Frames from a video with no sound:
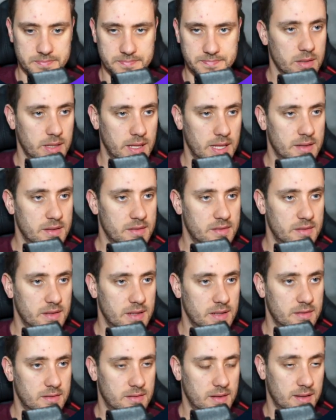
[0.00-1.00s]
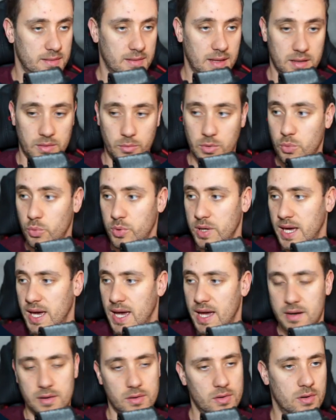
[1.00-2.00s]
Okay, and this is exactly what we
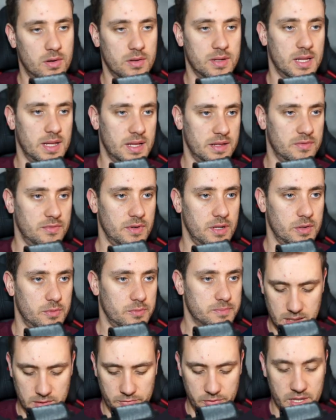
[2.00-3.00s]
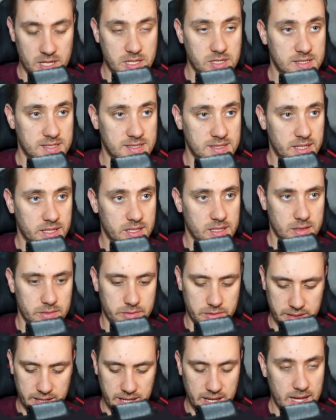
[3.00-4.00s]
had on the last video. If we then just take a
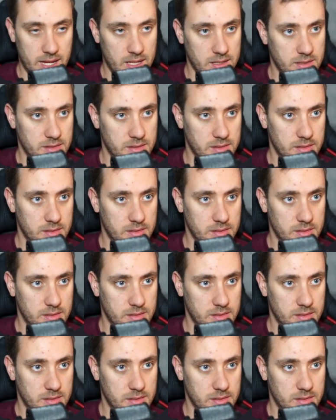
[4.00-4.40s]
look at